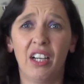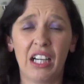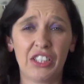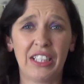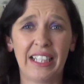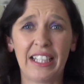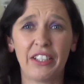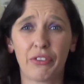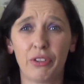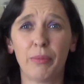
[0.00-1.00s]
Actually
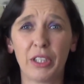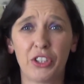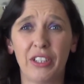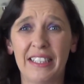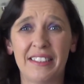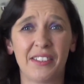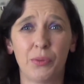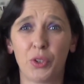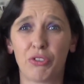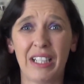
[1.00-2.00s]
getting through my 2 litres
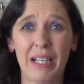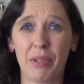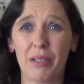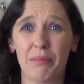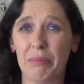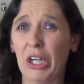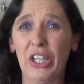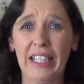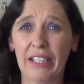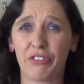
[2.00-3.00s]
of water a day by
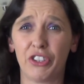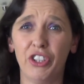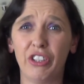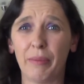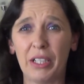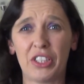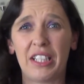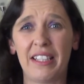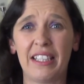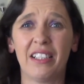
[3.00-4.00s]
early afternoon, I'm
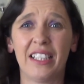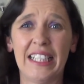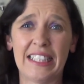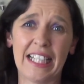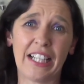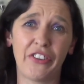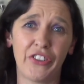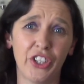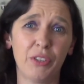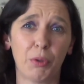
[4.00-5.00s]
actually thinking I need to take a
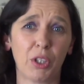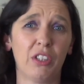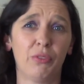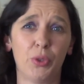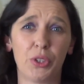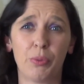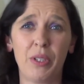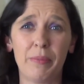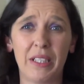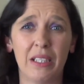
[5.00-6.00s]
3rd bottle of water
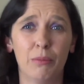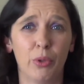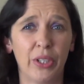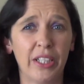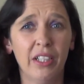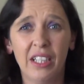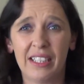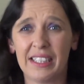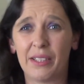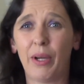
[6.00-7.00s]
with me in the morning.
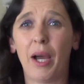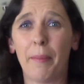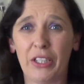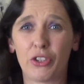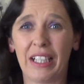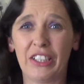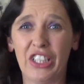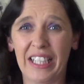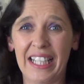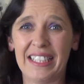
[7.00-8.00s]
That's the way I make sure I
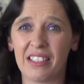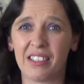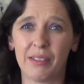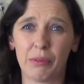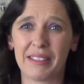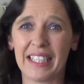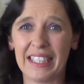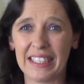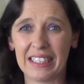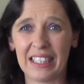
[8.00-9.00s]
actually get it, because sometimes
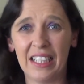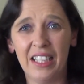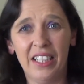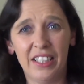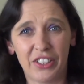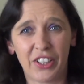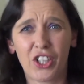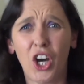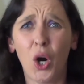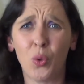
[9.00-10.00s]
getting to the
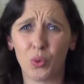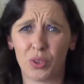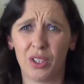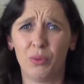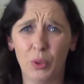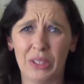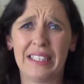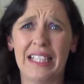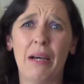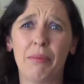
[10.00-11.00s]
cold water
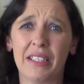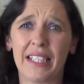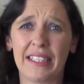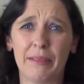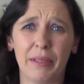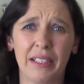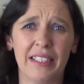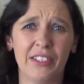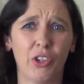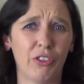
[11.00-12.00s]
tap,
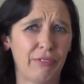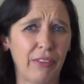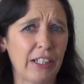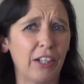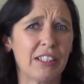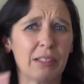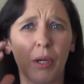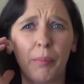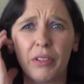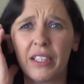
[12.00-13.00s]
it's not very close to
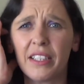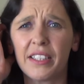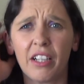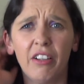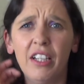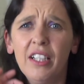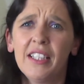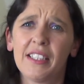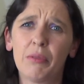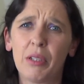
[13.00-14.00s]
my building. So
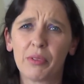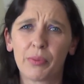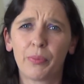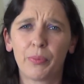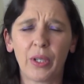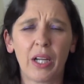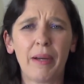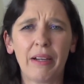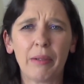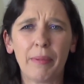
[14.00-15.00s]
sometimes when I'm
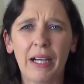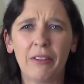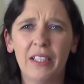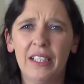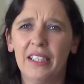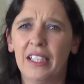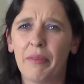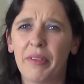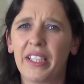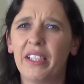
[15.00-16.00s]
out and about,
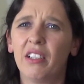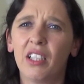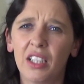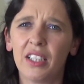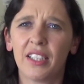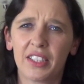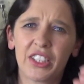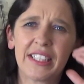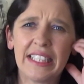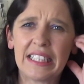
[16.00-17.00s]
I'm thinking, oh, I
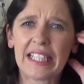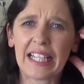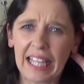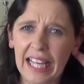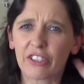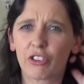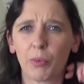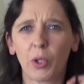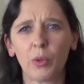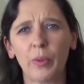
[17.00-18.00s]
just need to take the extra
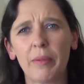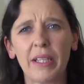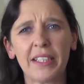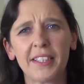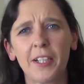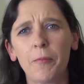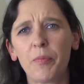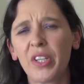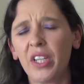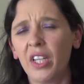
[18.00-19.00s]
bottle with me. So
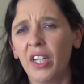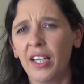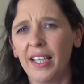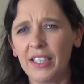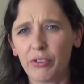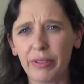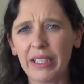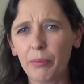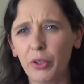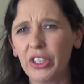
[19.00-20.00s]
it's
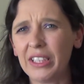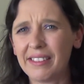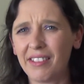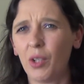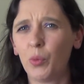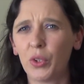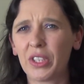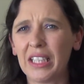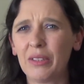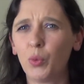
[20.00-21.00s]
really important that you start
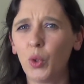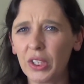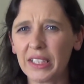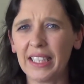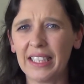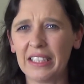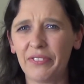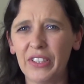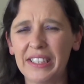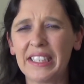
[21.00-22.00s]
water, and water in the
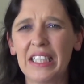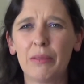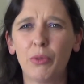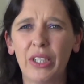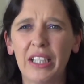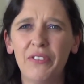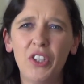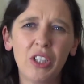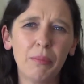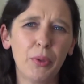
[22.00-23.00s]
first thing in the morning. If
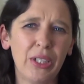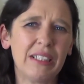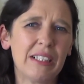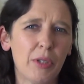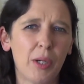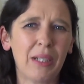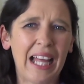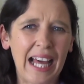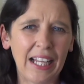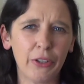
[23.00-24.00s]
you can put in some herbal
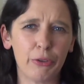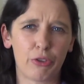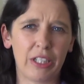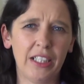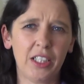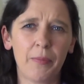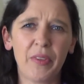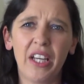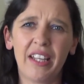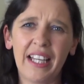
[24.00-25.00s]
aloe drink,
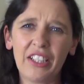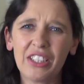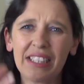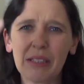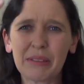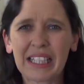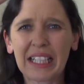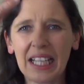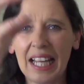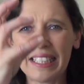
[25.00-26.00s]
that just helps to
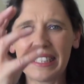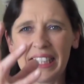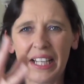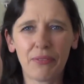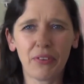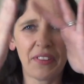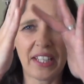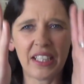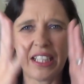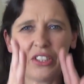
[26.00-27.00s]
cleanse
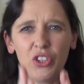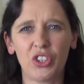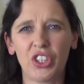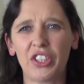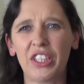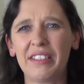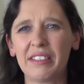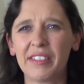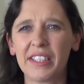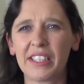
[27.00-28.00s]
everything in your
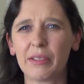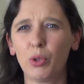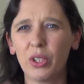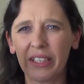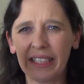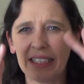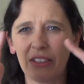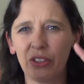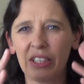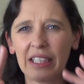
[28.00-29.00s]
digestive system, all
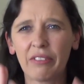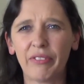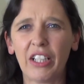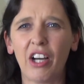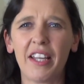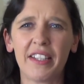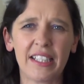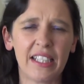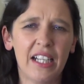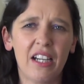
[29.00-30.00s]
your little villi
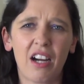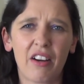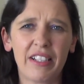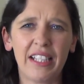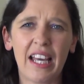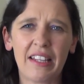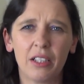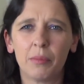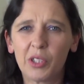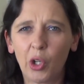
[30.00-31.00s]
that are in there
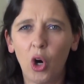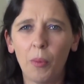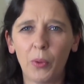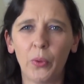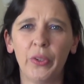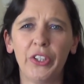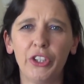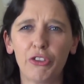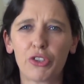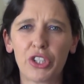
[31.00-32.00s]
that absorb all the
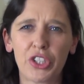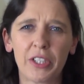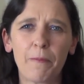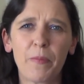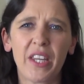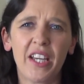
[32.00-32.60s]
nutrition.